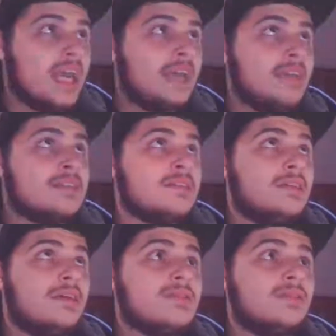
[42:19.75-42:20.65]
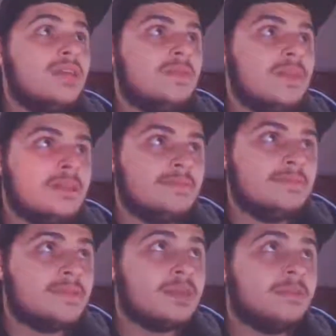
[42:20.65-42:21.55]
And also giving
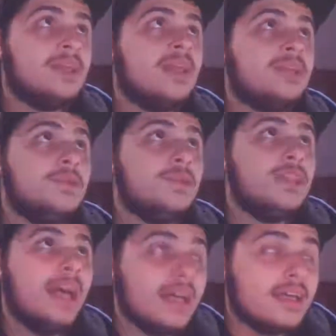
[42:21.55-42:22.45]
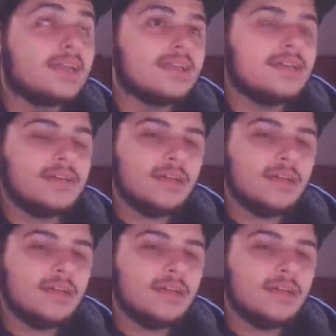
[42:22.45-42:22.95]
them something that you would like.